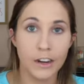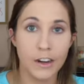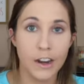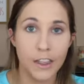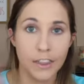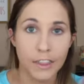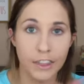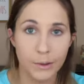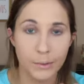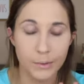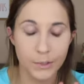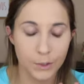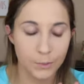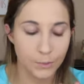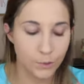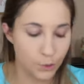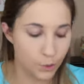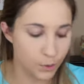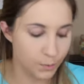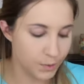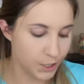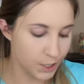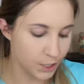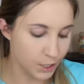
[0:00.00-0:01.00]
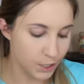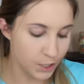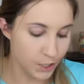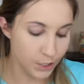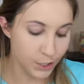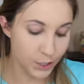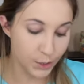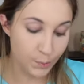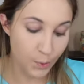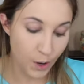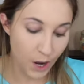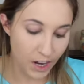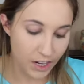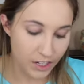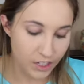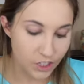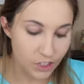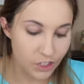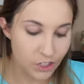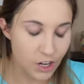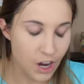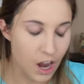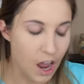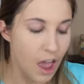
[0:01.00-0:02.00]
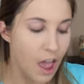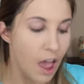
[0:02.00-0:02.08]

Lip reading: Nothing was absorbed into the sponge.